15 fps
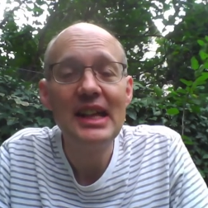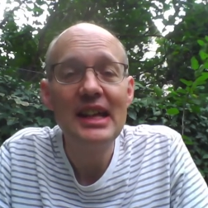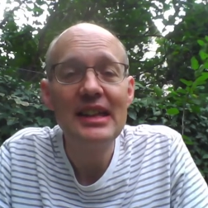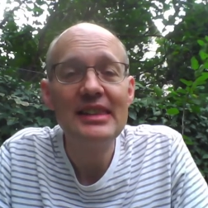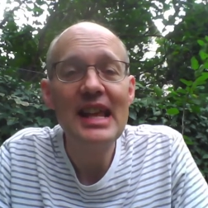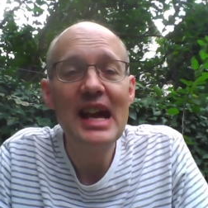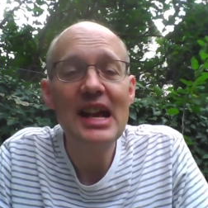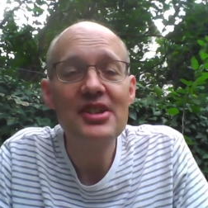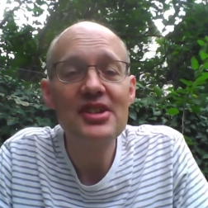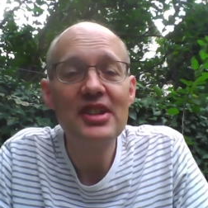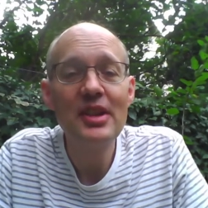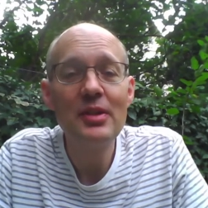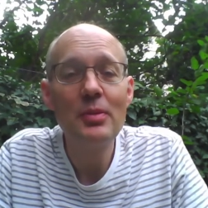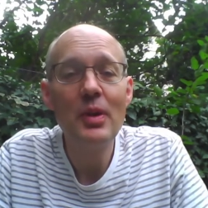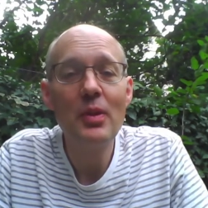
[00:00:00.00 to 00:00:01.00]

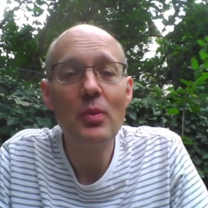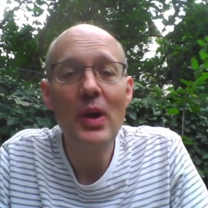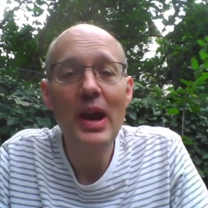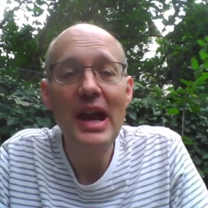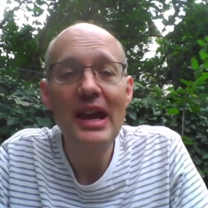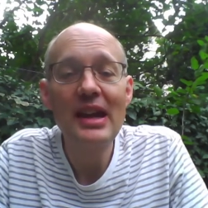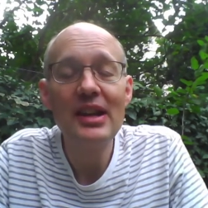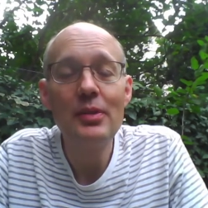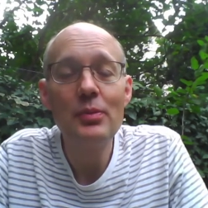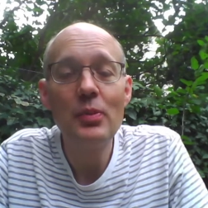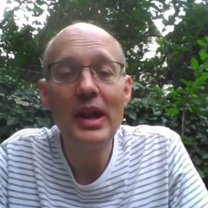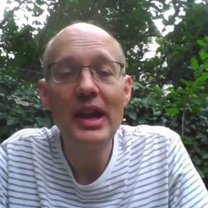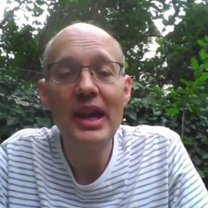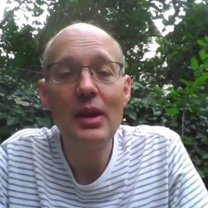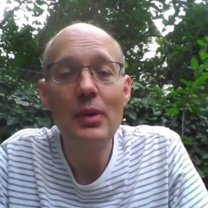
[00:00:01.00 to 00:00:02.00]
naturally, we were and
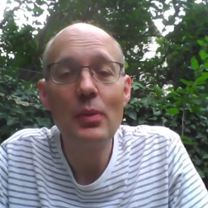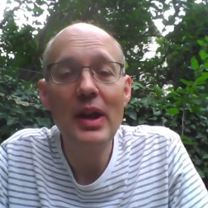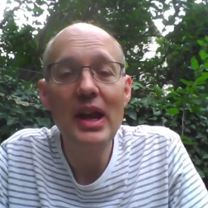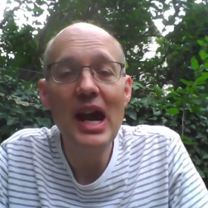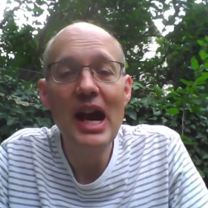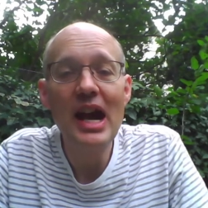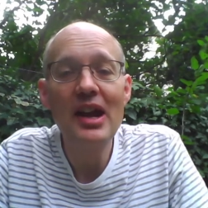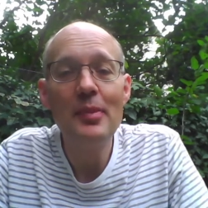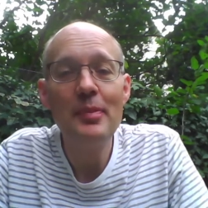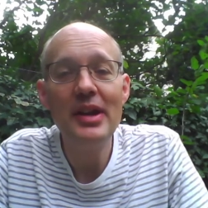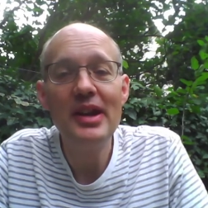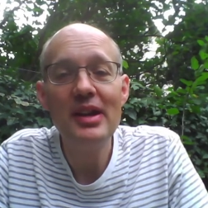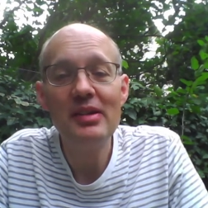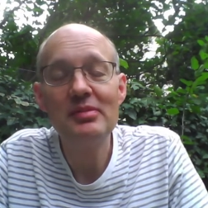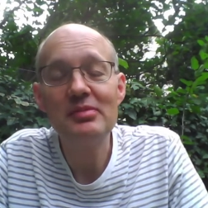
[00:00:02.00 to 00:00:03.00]
we, we are a bit